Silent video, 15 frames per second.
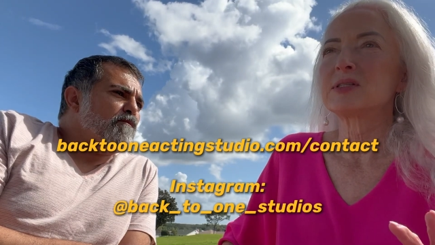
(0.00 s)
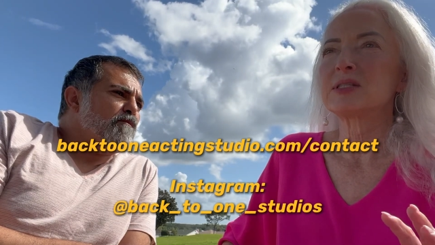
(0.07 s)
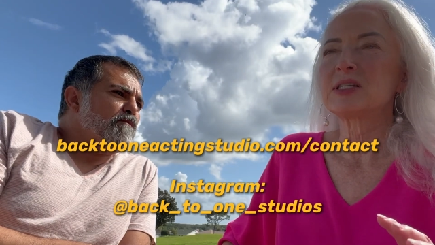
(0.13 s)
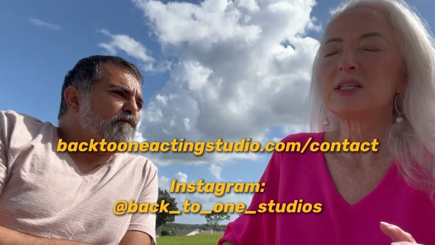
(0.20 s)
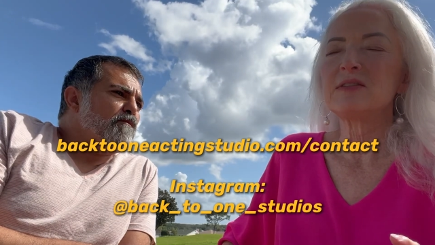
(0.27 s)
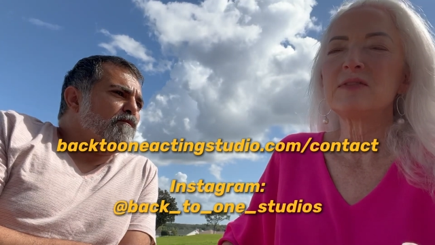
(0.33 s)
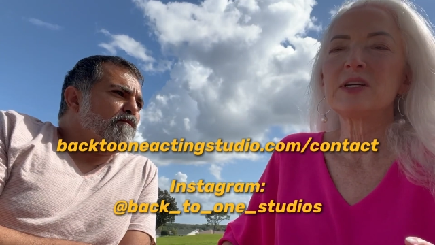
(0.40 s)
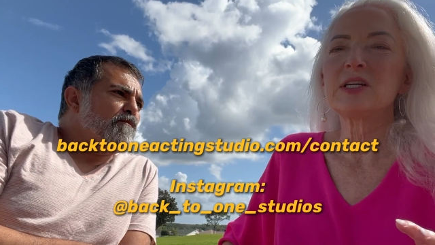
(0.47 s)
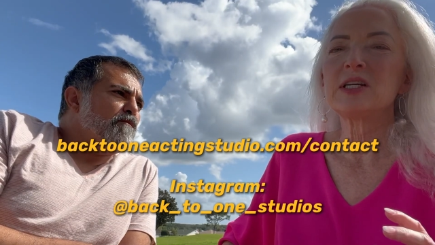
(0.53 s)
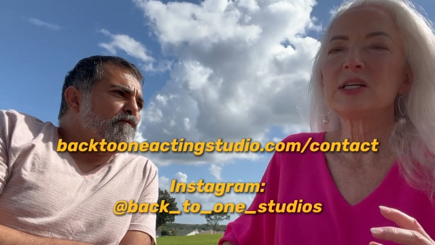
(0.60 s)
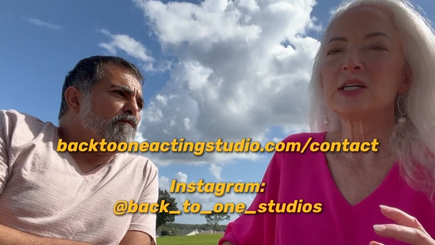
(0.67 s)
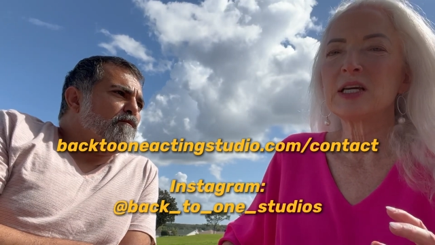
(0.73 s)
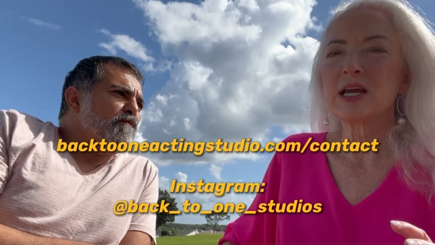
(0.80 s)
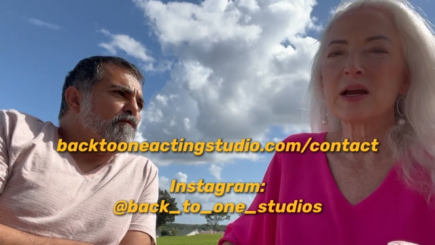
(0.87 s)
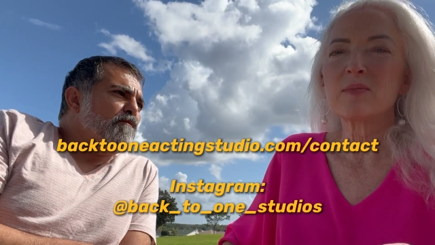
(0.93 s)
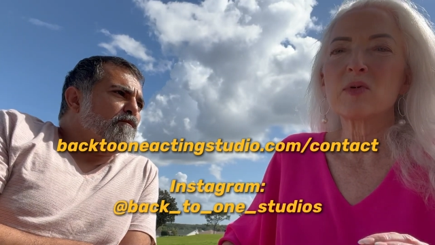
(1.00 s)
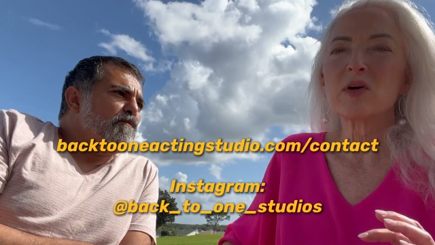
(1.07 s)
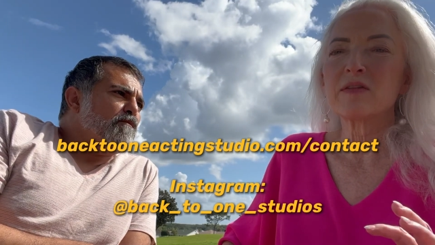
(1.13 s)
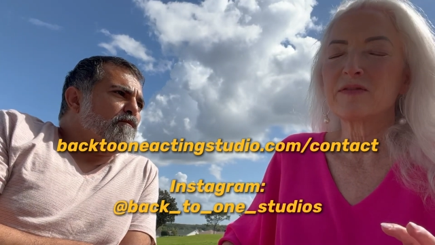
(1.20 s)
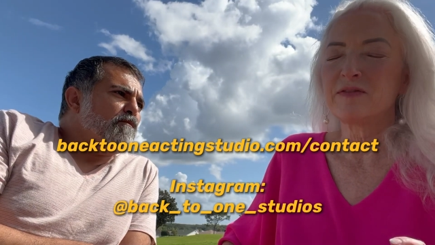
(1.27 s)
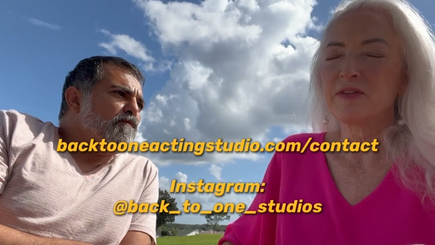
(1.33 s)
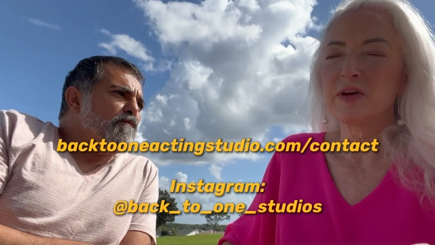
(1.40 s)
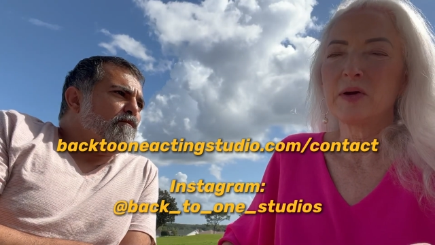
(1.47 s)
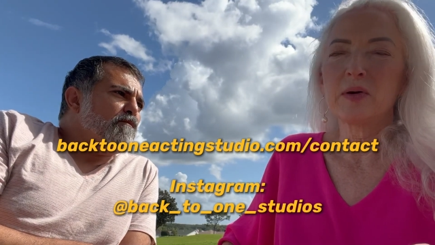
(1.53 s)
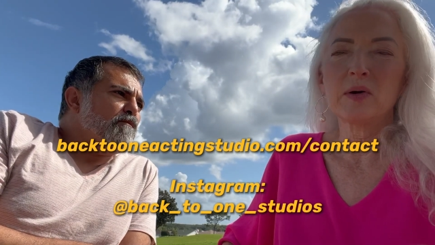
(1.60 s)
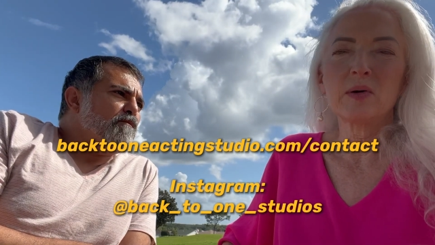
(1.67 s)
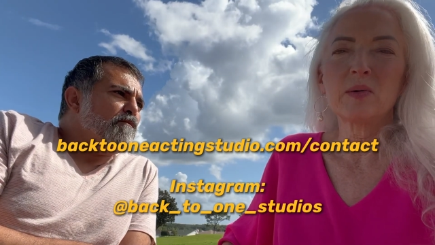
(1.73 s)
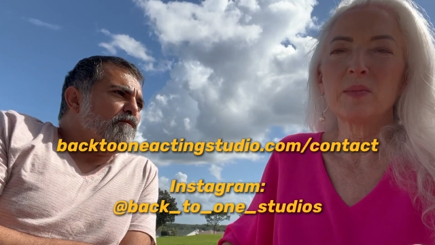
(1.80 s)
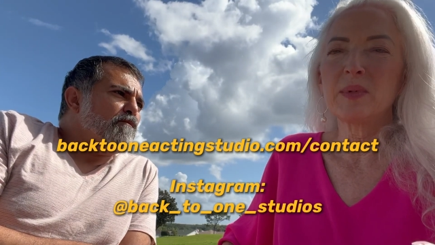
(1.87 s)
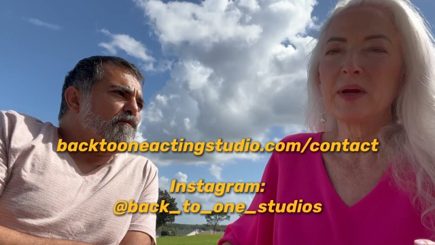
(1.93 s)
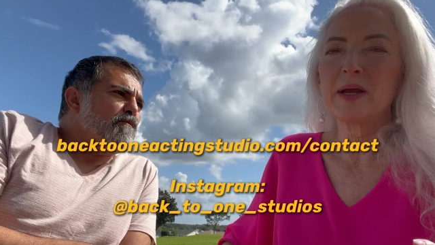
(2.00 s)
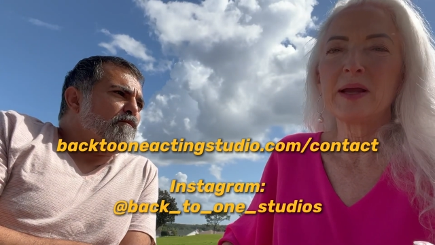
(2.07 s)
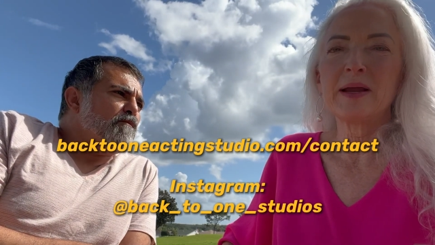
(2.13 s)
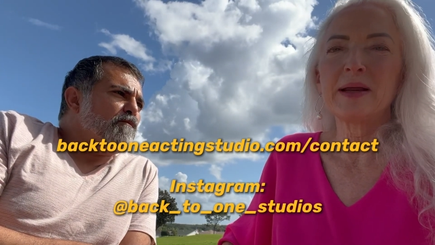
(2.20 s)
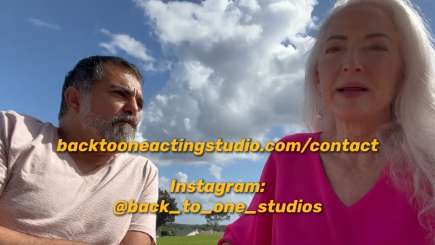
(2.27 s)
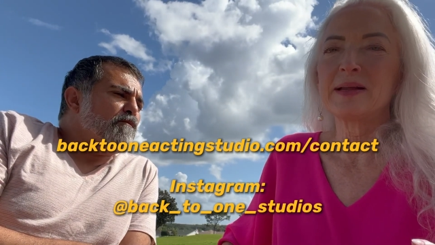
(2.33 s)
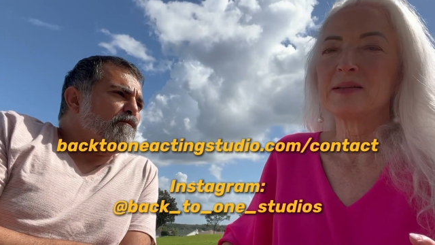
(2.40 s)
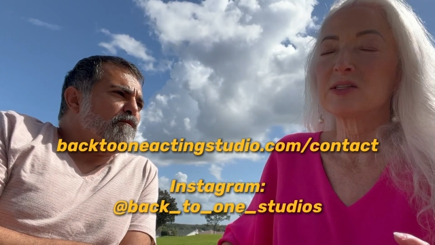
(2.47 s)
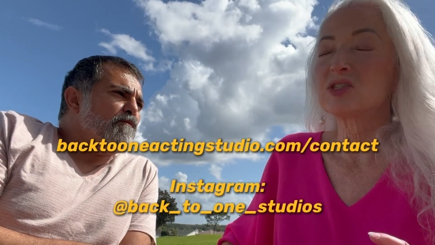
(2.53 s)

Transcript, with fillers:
Speaker 1: T V, camera, film, and